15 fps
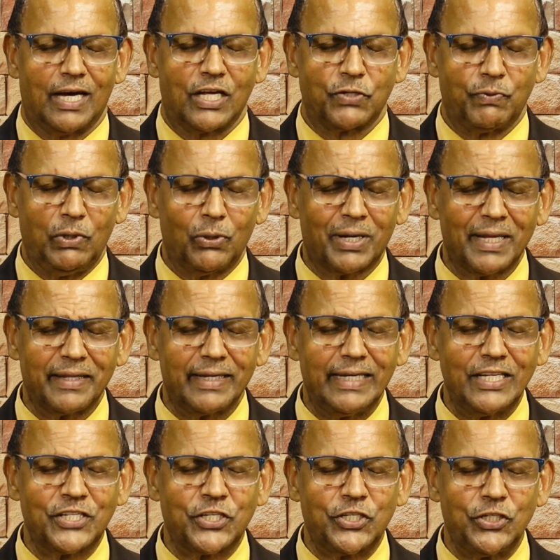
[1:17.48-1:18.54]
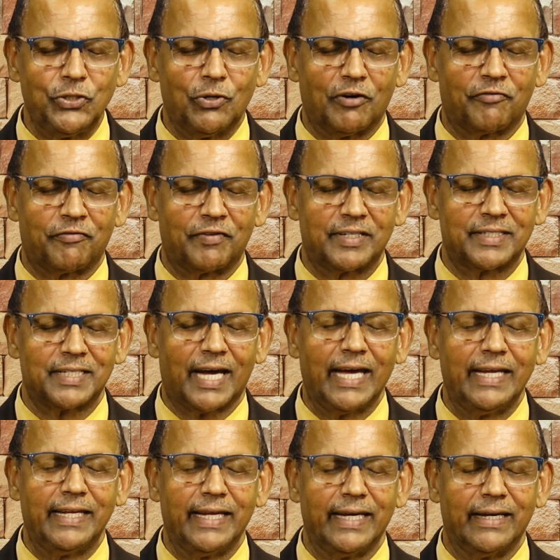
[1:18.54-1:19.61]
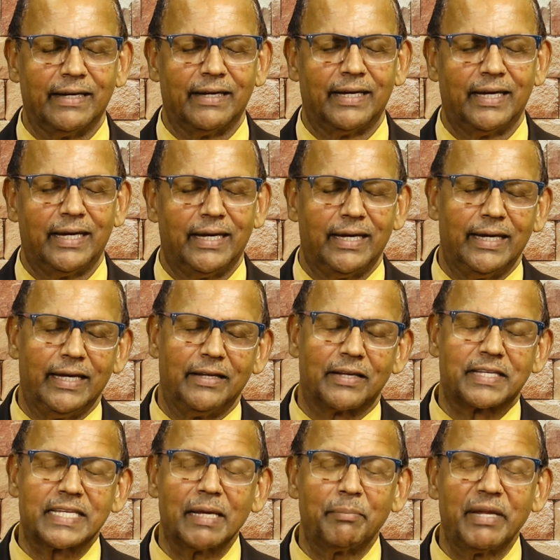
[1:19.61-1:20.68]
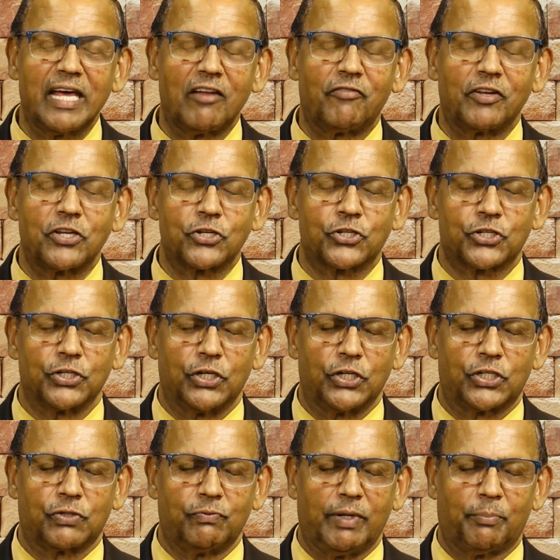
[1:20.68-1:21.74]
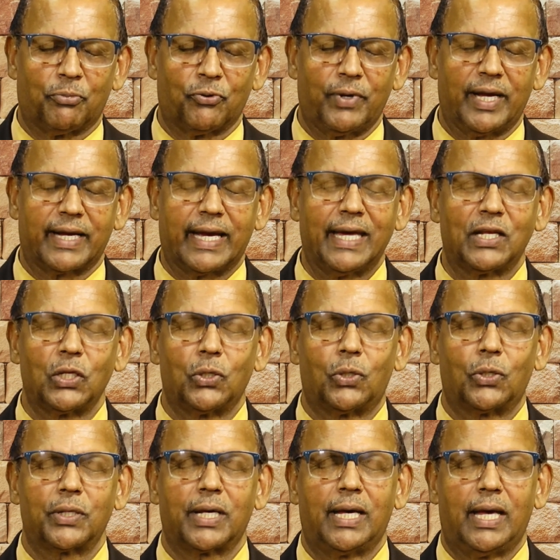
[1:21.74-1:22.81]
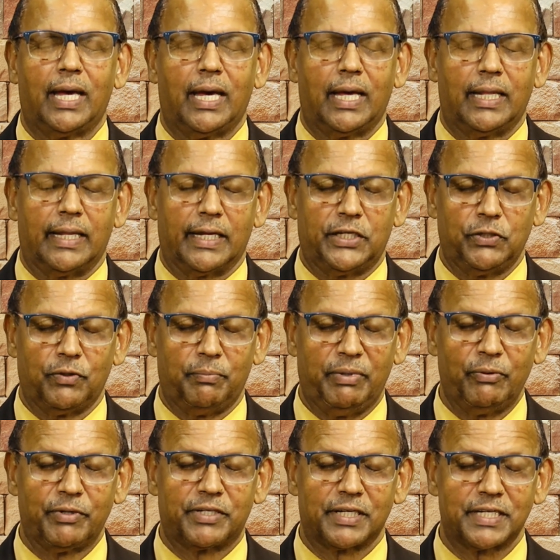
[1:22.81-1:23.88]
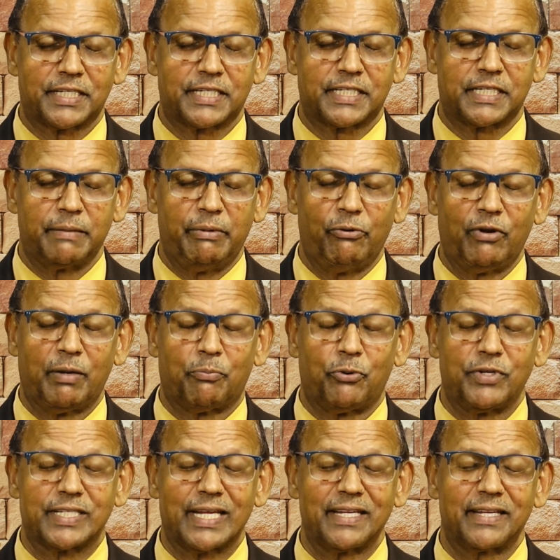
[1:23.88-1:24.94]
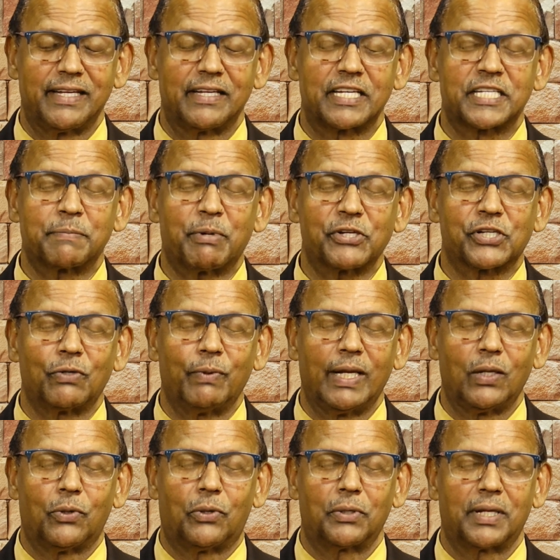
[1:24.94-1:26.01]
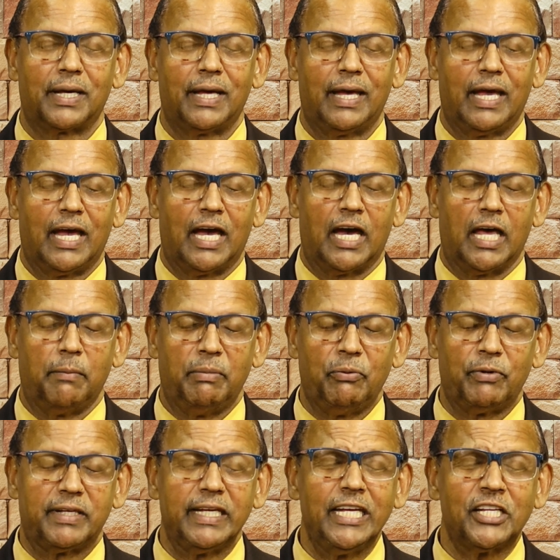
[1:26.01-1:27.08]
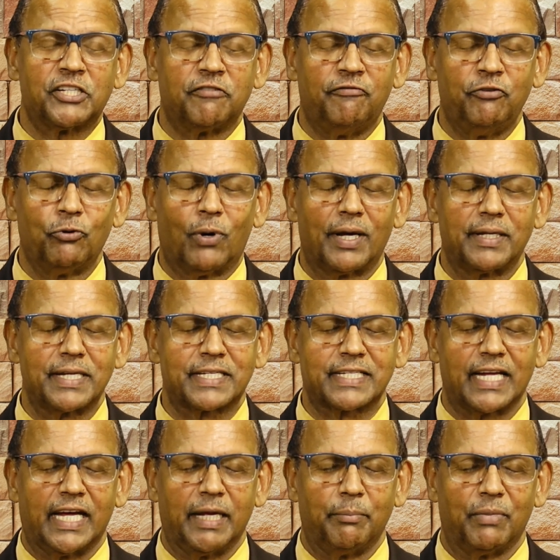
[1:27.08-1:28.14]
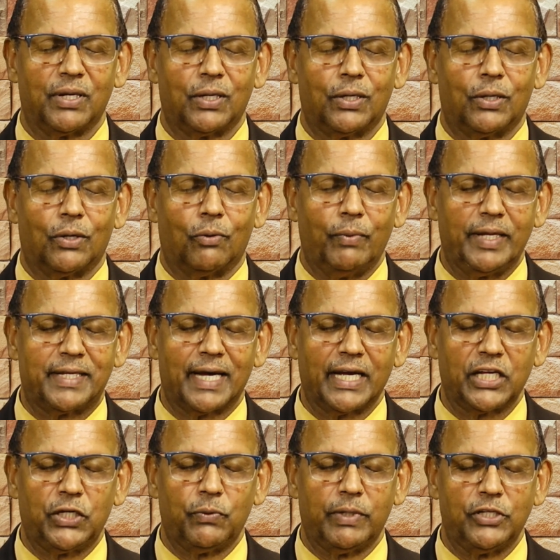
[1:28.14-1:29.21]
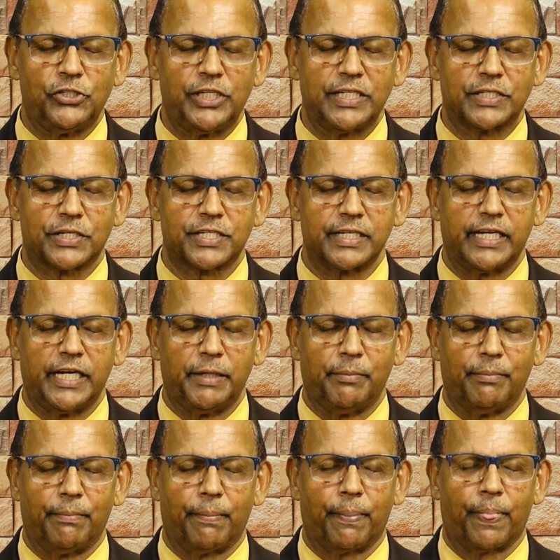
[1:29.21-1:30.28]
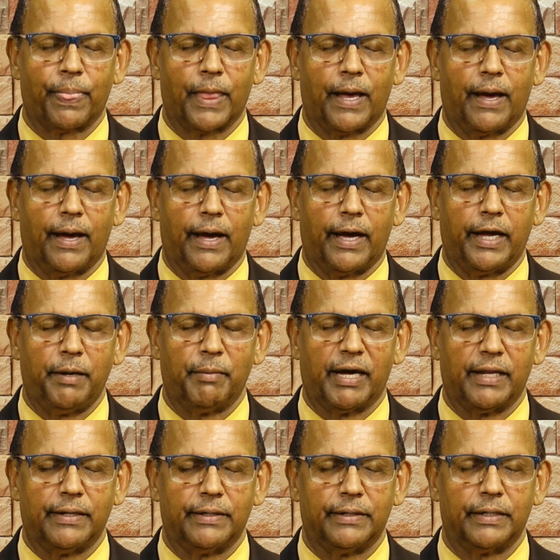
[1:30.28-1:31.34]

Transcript: As we look at the issue of tithing in the Seventh-day Adventist Church, we pray again, Lord, that you would be with us, be with you presenting in a special way, Lord, and be with each viewer at this time. We thank you in Jesus' name. Amen.